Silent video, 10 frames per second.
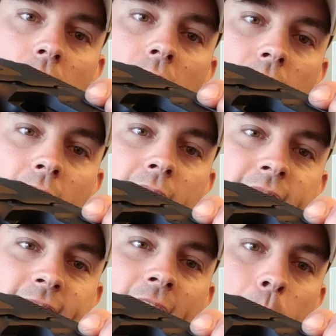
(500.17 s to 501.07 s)
kind of
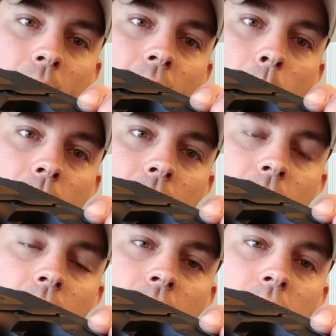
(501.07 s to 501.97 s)
siping up
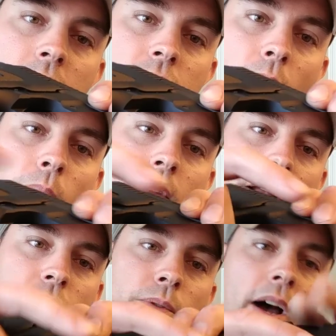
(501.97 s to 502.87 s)
here. So
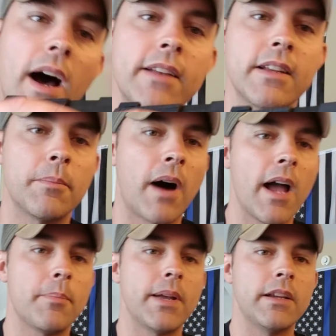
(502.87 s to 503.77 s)
they do not, in
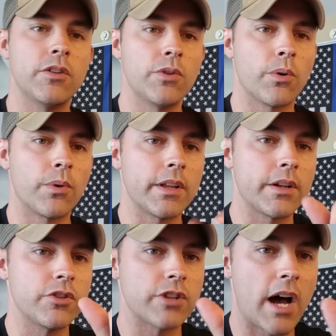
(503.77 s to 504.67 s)
my opinion, do a really
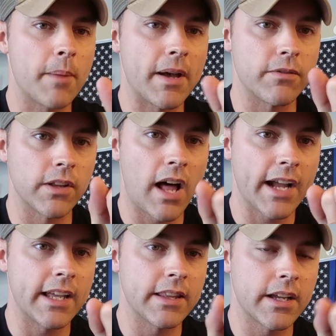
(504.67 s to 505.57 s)
good job of
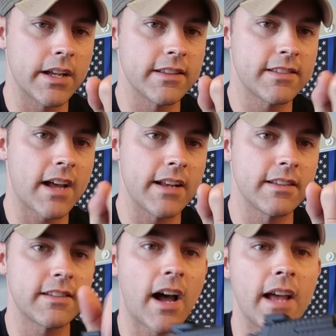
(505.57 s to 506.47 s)
locking the gun side to
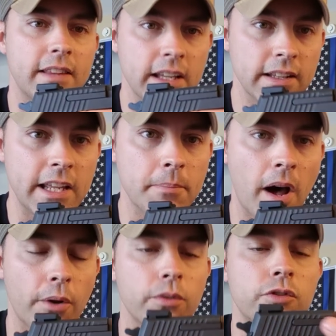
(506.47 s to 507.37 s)
side. The Elite
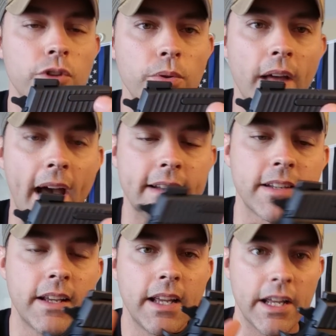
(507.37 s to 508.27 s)
models do that
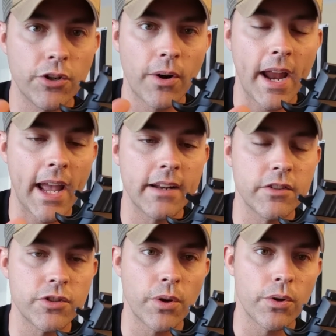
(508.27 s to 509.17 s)
in your hand
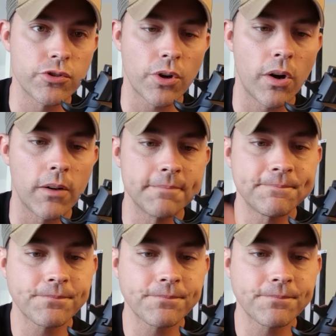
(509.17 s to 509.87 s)
as you go to draw.